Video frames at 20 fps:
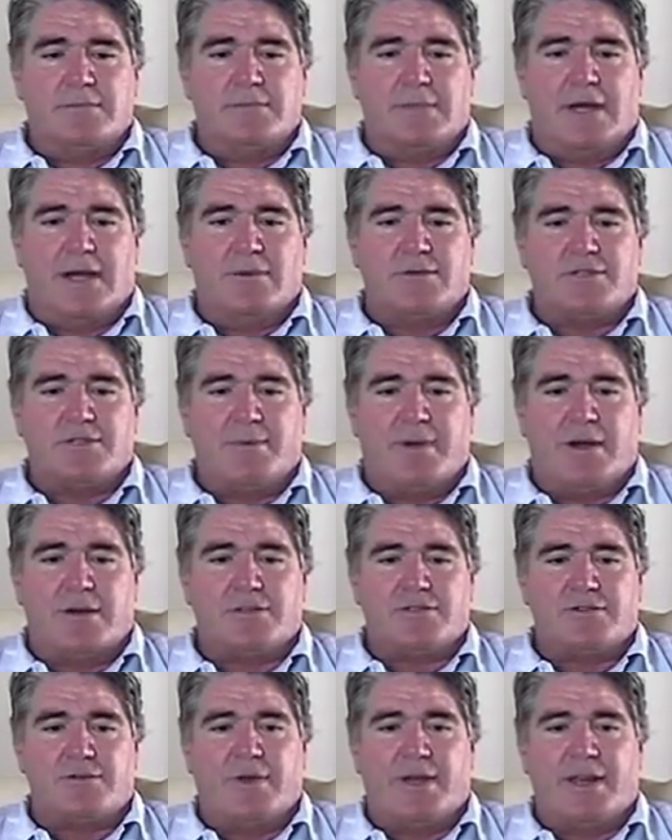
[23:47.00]
I was
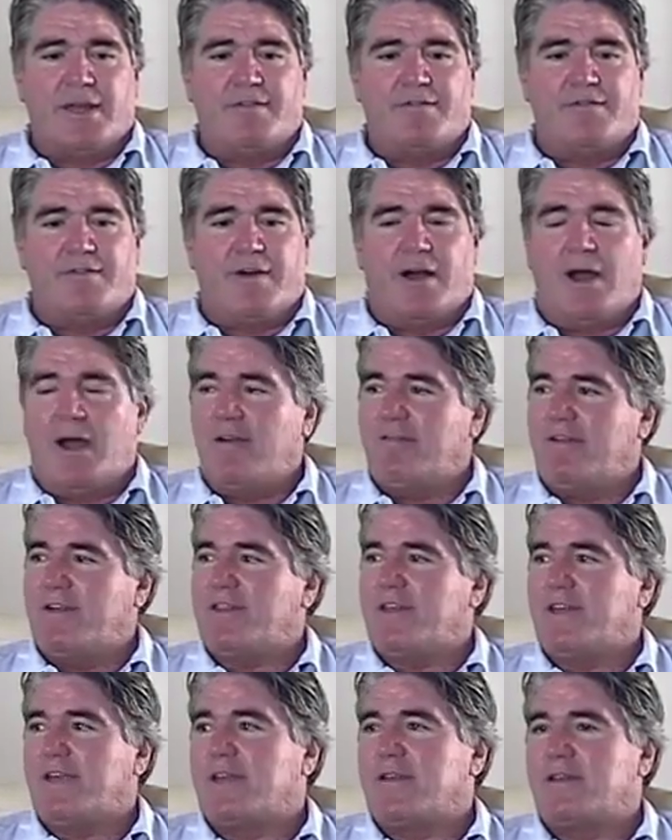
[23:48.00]
about 25, I
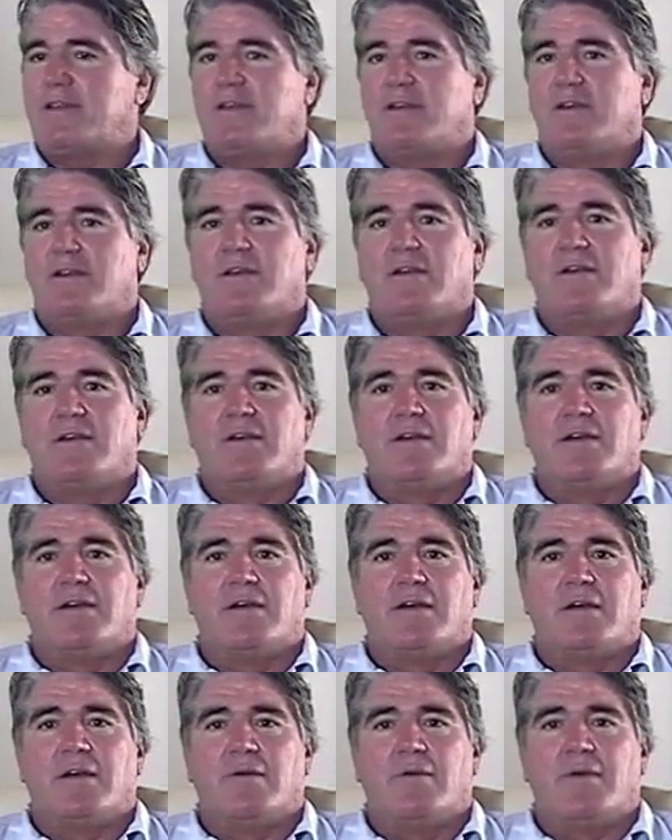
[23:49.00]
think,
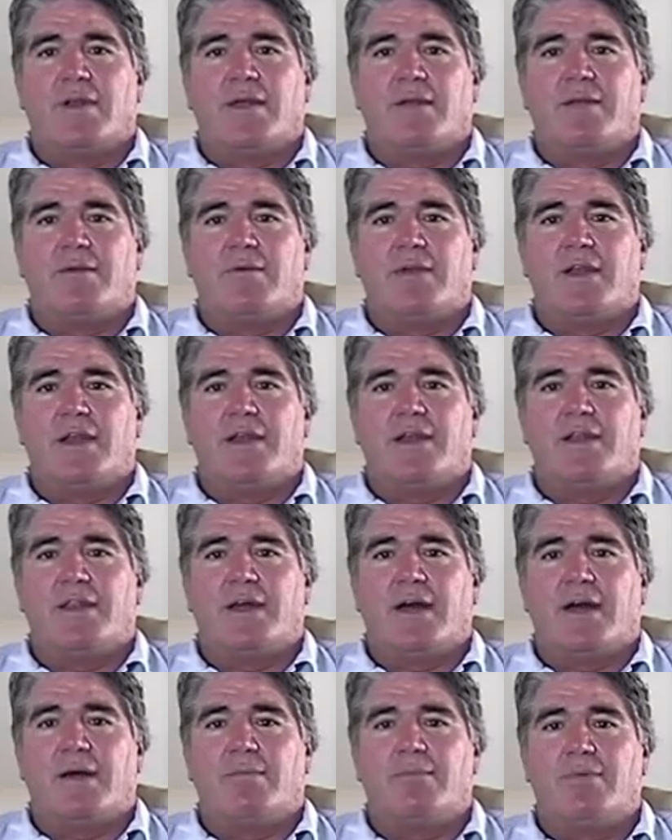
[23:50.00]
when I did
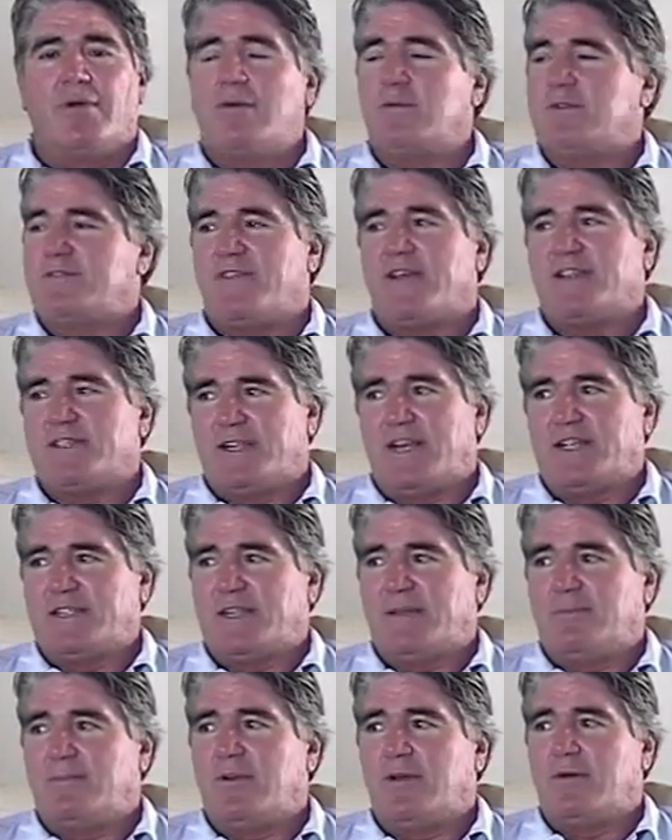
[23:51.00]
that. Burt was
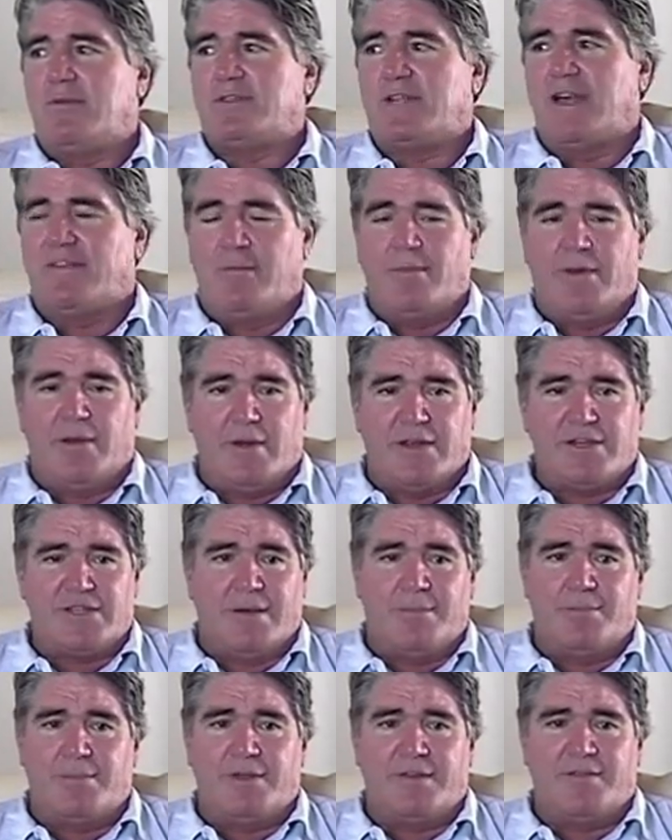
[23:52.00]
fantastic. Burt was heavy middleweight
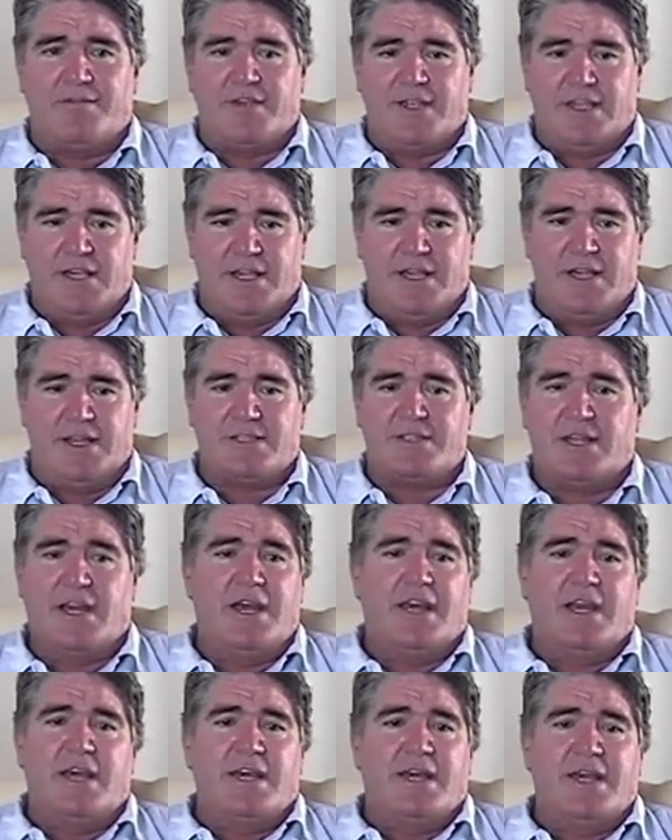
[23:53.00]
champion for years.
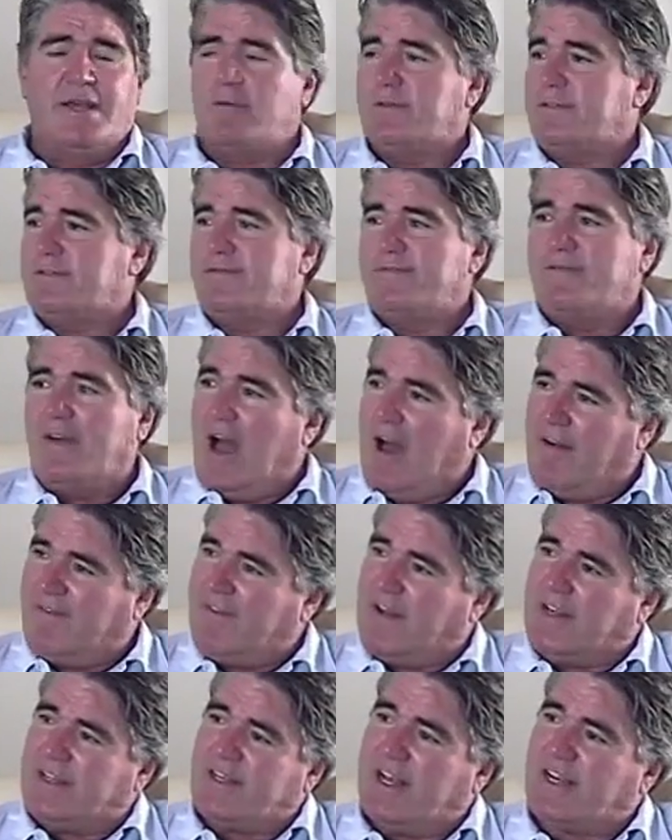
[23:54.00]
He was a
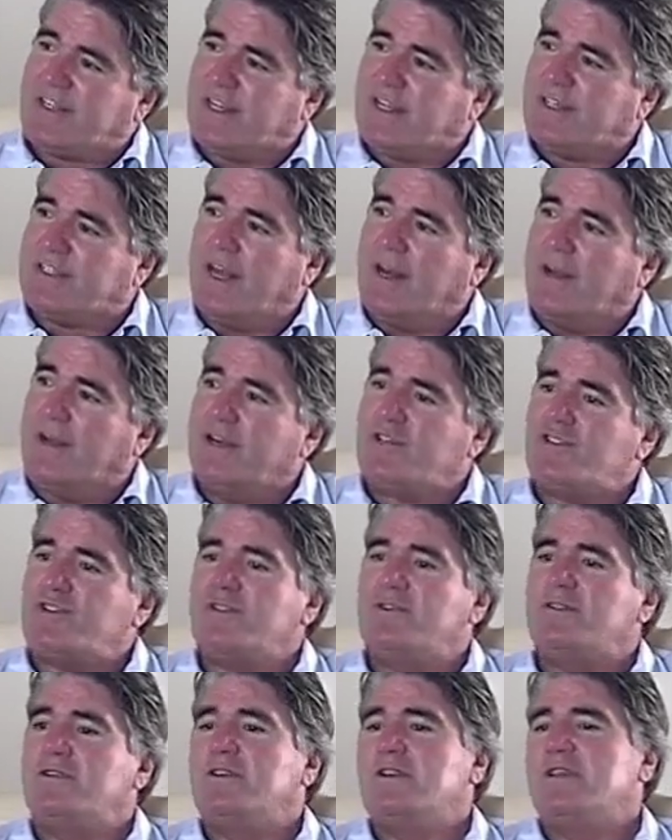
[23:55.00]
fantastic
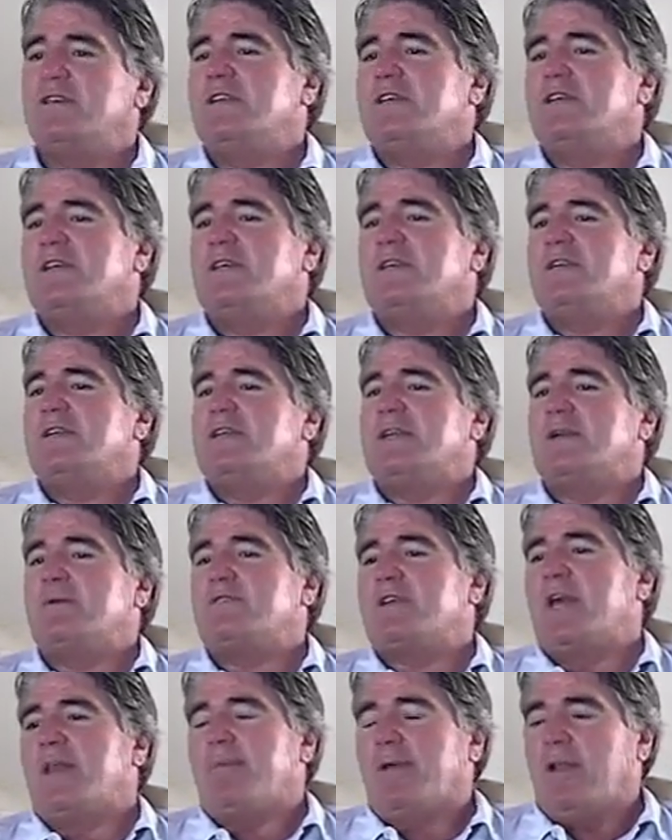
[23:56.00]
technician. He was
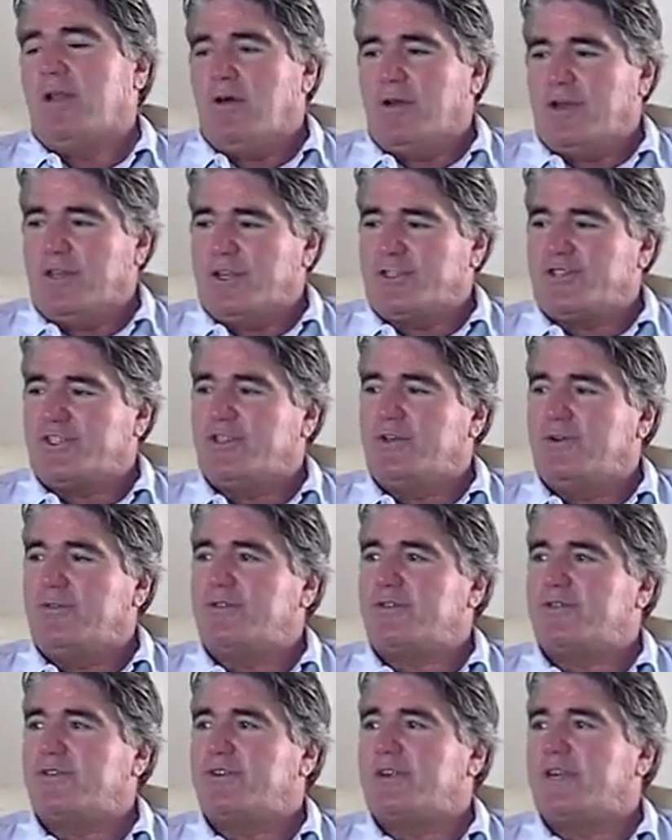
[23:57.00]
getting a bit long in the
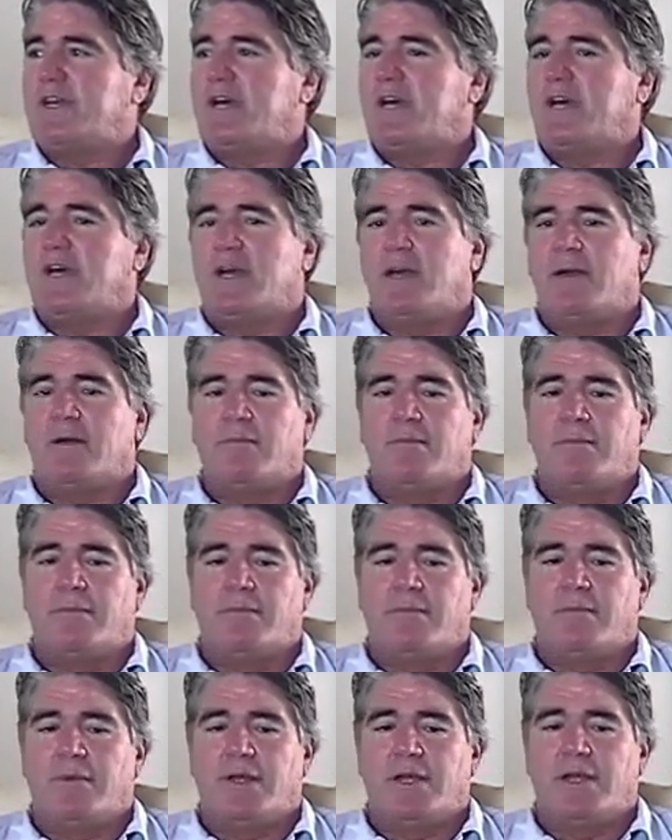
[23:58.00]
tooth.
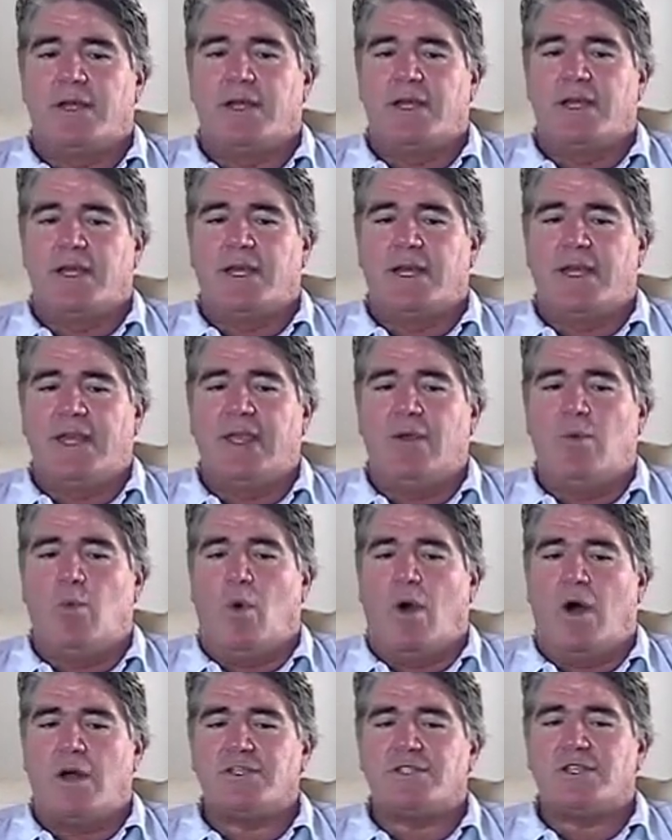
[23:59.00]
He
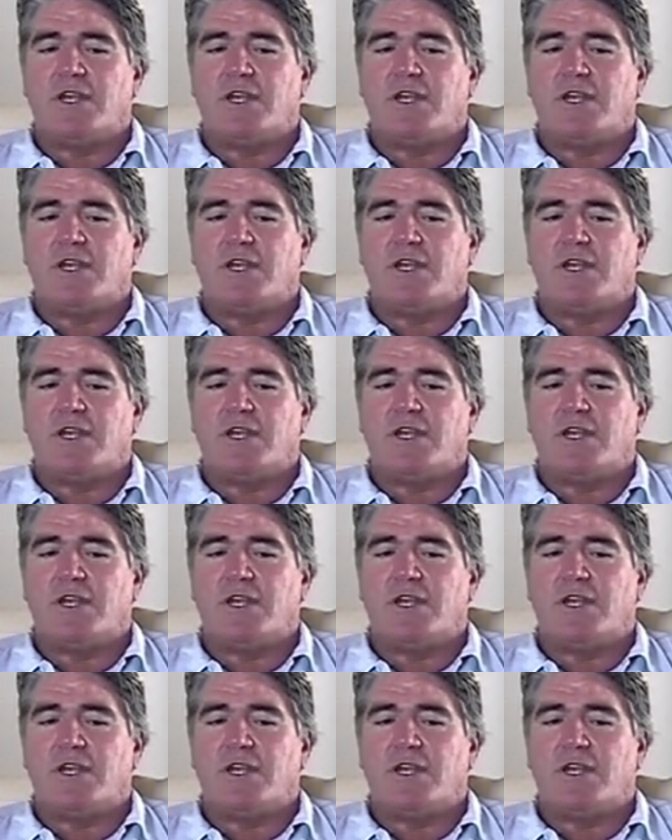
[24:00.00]
was